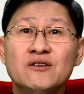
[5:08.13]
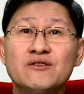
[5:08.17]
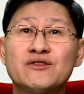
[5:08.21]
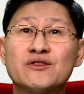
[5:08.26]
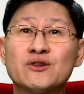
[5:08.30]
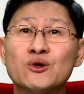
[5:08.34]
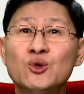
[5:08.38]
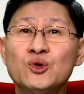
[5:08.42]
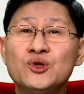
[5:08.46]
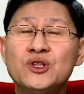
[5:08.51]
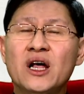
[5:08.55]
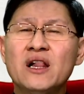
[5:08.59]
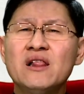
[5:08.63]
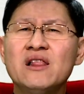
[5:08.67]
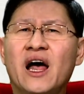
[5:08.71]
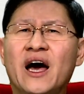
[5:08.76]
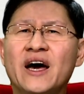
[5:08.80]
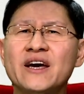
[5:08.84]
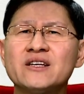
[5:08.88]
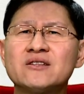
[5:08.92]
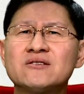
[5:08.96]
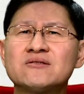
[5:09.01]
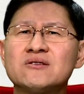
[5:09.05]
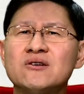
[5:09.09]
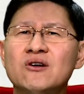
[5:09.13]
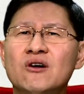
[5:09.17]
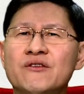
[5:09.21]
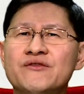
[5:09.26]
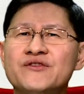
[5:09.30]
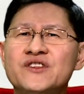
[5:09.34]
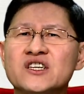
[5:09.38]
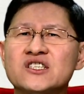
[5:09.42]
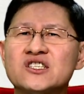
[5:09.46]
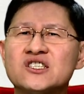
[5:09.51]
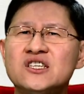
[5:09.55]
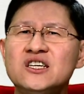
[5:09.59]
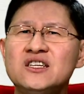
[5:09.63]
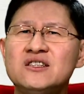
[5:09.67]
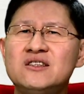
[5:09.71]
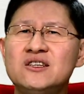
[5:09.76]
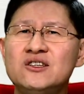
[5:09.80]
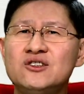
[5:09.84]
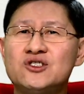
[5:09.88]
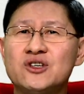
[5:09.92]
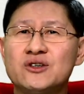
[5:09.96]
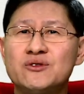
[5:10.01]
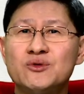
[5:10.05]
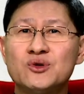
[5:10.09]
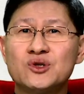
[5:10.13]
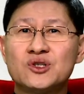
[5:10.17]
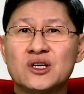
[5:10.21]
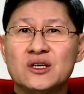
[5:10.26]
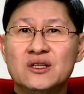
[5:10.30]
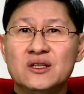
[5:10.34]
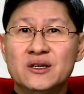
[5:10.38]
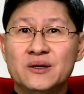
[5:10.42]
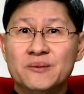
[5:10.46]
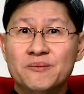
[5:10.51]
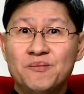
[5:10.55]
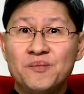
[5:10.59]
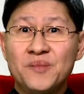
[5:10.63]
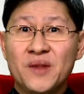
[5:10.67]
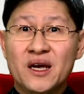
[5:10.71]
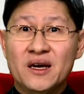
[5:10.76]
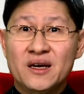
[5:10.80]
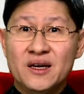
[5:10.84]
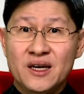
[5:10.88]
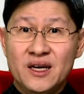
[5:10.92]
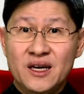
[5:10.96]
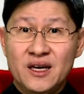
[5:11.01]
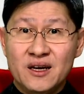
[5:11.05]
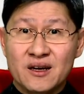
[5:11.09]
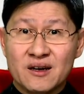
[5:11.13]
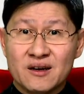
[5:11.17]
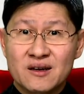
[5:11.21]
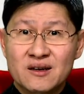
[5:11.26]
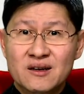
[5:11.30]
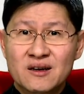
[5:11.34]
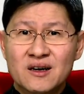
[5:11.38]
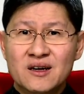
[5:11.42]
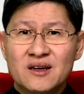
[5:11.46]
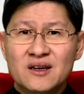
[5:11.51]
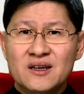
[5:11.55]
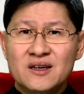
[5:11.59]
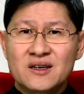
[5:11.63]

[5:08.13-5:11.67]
through the light of the city Jerusalem, here